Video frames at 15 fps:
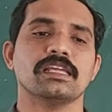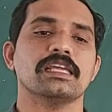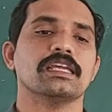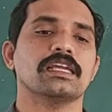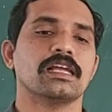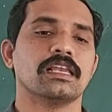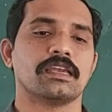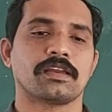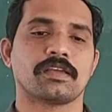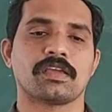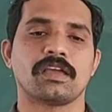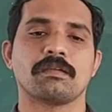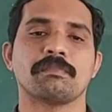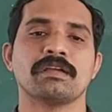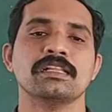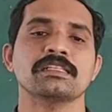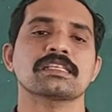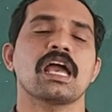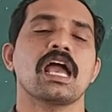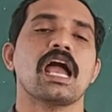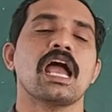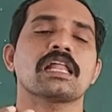legal requirements
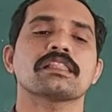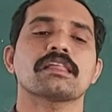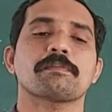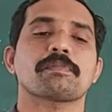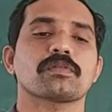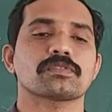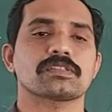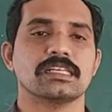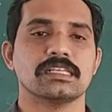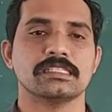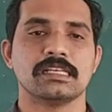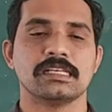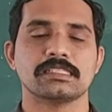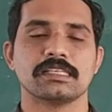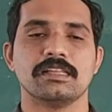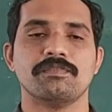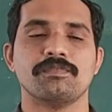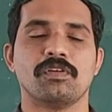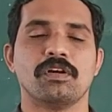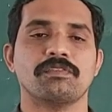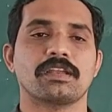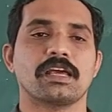and the procedures
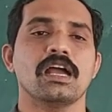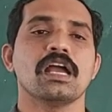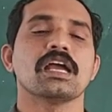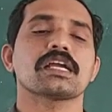involved.